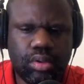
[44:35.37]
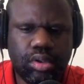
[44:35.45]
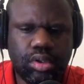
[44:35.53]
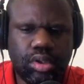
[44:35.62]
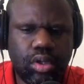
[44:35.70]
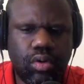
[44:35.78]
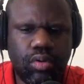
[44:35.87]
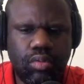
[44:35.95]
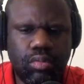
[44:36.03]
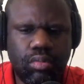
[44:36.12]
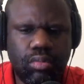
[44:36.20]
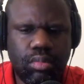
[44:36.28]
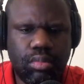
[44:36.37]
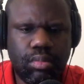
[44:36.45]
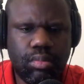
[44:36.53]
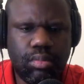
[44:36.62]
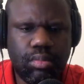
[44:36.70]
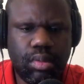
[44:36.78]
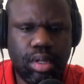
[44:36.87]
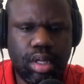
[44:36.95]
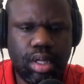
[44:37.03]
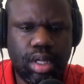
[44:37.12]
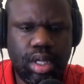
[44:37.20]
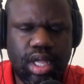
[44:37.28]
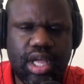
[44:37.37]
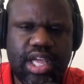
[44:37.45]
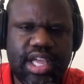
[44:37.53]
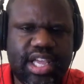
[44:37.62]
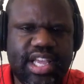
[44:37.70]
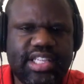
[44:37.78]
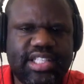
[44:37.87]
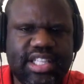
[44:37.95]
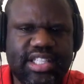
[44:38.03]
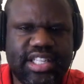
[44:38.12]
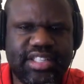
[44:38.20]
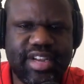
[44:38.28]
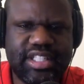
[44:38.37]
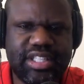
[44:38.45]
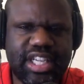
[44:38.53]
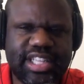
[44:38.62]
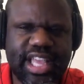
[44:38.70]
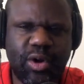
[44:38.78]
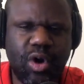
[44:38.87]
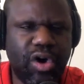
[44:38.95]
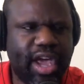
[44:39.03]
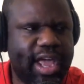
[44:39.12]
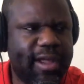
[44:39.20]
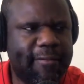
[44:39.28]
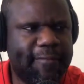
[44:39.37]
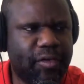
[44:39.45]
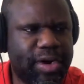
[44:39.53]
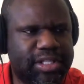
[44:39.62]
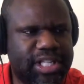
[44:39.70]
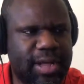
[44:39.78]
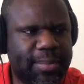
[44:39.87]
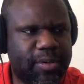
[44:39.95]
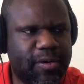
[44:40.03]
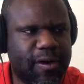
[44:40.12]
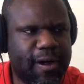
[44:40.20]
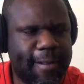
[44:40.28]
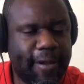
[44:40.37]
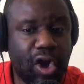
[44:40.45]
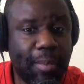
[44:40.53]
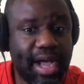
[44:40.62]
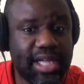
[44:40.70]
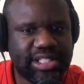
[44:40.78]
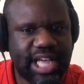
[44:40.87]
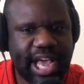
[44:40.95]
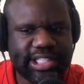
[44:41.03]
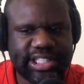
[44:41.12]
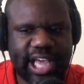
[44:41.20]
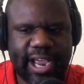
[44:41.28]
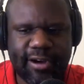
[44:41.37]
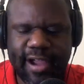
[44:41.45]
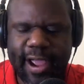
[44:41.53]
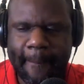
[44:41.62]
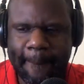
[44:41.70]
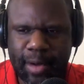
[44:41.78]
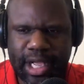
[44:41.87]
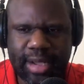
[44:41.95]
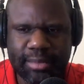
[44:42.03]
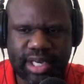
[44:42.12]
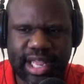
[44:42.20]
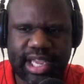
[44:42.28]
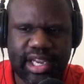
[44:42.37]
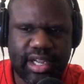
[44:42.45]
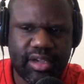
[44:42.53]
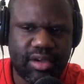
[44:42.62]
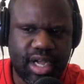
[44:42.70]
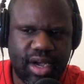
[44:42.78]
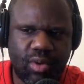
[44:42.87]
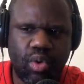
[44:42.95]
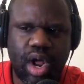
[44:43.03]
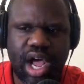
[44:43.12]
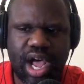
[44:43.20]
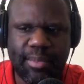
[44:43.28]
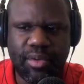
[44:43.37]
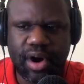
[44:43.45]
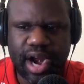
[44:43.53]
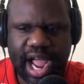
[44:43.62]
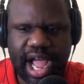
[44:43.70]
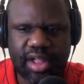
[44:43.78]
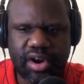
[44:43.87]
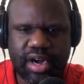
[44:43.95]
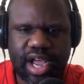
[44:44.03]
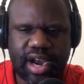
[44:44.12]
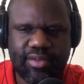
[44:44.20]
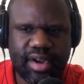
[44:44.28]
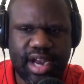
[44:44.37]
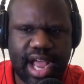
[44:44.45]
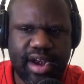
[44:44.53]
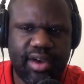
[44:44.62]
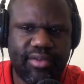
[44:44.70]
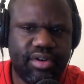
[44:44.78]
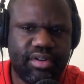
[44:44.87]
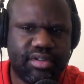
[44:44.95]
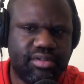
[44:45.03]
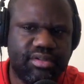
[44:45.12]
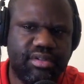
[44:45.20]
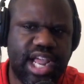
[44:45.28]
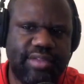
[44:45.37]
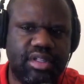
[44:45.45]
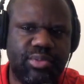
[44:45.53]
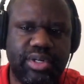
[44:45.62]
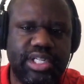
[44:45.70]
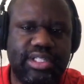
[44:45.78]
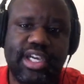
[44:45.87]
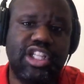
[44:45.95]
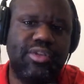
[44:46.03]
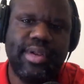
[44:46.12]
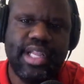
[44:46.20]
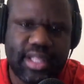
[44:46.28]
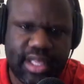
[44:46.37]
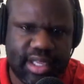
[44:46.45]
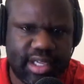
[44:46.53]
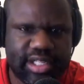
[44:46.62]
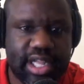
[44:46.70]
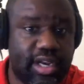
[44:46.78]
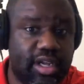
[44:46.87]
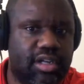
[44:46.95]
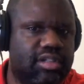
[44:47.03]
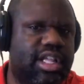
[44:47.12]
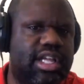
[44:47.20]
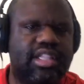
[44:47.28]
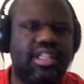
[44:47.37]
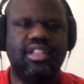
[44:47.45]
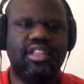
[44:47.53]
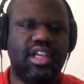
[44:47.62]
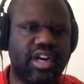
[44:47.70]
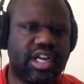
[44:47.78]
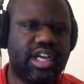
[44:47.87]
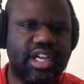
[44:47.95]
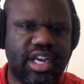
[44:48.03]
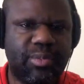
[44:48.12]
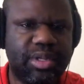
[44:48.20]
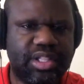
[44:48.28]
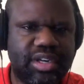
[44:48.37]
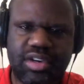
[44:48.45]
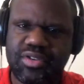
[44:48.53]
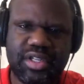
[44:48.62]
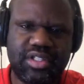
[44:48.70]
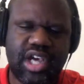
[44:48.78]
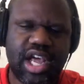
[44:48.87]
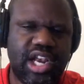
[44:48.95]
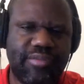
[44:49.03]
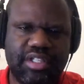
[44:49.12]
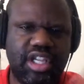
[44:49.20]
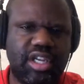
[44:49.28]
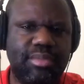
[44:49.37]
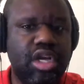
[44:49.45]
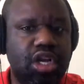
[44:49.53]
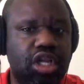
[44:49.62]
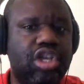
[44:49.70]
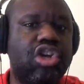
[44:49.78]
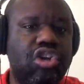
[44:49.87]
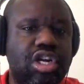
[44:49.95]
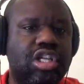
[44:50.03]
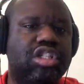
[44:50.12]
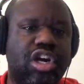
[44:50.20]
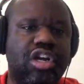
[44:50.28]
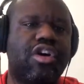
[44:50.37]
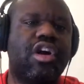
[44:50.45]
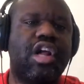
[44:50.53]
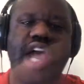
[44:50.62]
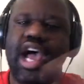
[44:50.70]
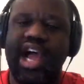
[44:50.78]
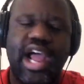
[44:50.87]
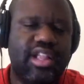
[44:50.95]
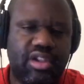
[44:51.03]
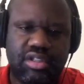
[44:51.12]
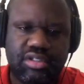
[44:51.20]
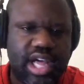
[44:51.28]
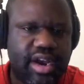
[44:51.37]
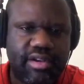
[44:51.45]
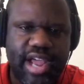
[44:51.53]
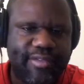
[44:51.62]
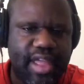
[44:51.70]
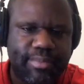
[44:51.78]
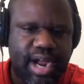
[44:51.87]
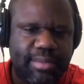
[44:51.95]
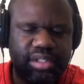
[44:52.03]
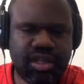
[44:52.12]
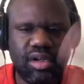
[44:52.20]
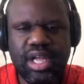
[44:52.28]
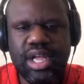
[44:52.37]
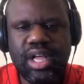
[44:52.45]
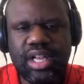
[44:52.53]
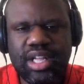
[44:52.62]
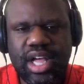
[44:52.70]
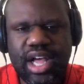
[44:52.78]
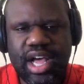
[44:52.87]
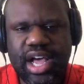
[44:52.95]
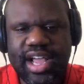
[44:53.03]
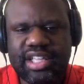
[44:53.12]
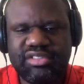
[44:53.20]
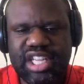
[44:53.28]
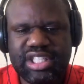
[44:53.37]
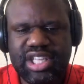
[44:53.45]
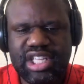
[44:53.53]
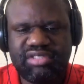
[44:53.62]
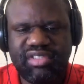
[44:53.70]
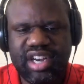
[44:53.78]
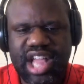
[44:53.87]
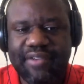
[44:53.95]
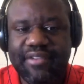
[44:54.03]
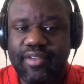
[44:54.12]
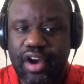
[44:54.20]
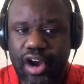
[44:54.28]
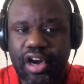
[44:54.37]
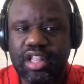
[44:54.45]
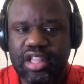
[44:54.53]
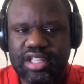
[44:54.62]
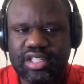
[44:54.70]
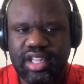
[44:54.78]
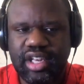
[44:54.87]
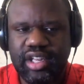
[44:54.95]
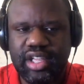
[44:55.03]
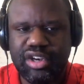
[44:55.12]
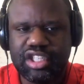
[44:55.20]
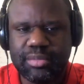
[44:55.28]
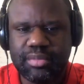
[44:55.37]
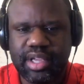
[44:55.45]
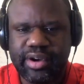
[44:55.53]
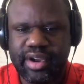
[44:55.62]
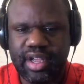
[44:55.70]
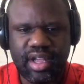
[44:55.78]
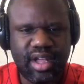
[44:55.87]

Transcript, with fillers: So it, it's it's interesting because like okay, for example, like on my uh, site, right, when it comes to like you know uh, Rom or Allen or Donovan, I never have to really tell them anything because I know that they're good at what they're doing. So I never tell them you need to turn your. I don't I don't have that problem. So uh, it's, it's, it's funny. I've never heard of this leadership theory,